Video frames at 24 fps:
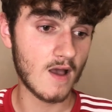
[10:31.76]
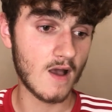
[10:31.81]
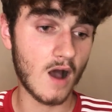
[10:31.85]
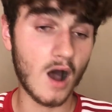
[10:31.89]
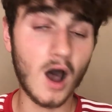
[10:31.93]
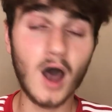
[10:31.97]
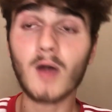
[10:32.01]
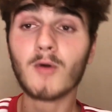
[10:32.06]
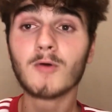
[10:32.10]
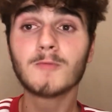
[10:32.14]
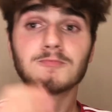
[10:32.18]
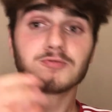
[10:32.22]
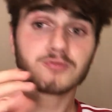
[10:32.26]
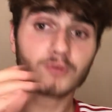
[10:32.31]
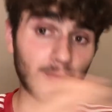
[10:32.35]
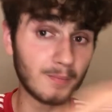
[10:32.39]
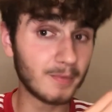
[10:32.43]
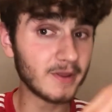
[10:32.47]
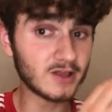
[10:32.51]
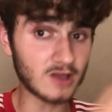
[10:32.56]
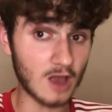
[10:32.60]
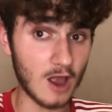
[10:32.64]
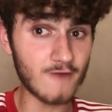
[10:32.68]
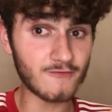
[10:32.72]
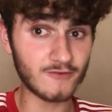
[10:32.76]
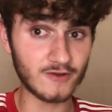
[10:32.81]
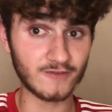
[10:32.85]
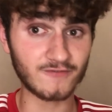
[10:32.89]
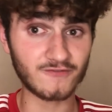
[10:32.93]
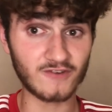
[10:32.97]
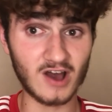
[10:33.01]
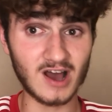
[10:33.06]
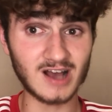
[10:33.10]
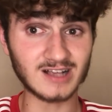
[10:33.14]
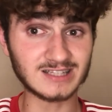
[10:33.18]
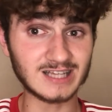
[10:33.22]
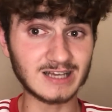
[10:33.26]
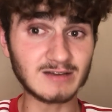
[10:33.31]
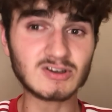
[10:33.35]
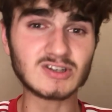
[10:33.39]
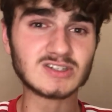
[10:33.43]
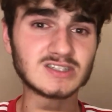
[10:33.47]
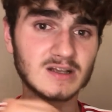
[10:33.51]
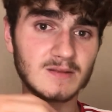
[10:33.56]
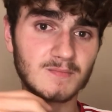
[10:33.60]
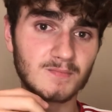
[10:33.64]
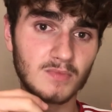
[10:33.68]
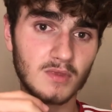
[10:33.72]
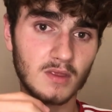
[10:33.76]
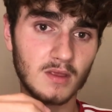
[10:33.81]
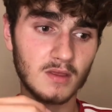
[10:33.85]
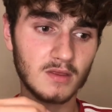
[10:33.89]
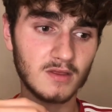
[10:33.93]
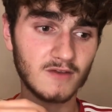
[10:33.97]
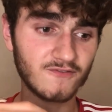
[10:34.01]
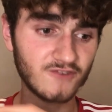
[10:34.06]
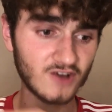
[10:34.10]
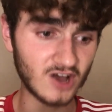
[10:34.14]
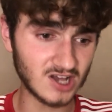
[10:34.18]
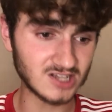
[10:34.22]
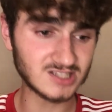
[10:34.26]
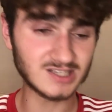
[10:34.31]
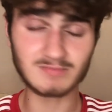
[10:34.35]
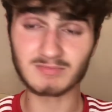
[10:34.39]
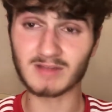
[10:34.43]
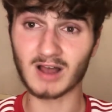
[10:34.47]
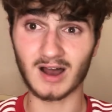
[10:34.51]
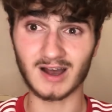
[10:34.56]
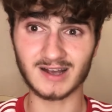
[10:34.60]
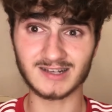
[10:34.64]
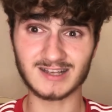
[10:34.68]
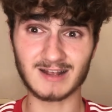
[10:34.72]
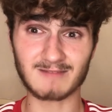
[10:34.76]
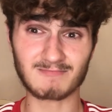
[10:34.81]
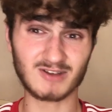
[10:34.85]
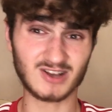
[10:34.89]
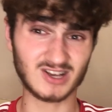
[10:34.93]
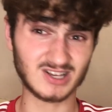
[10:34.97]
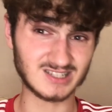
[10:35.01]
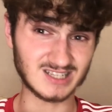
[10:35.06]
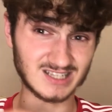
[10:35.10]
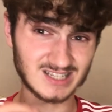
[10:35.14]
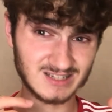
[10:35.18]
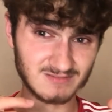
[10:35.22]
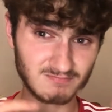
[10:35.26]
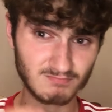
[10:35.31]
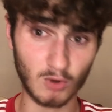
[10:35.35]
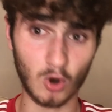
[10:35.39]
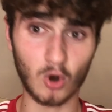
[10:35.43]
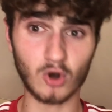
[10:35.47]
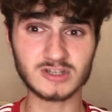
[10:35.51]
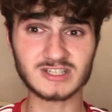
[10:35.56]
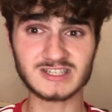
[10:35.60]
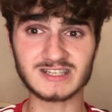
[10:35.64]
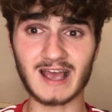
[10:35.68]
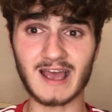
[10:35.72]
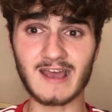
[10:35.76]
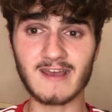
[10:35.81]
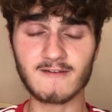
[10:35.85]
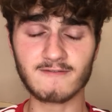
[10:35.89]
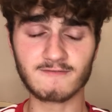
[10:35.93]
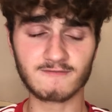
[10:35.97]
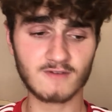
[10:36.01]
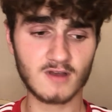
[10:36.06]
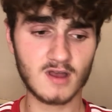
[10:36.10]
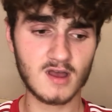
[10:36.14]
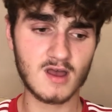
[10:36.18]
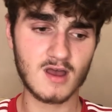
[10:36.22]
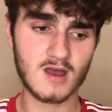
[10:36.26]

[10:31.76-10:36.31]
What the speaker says: would probably go for the first thing because the first thing that I said because it's more safe.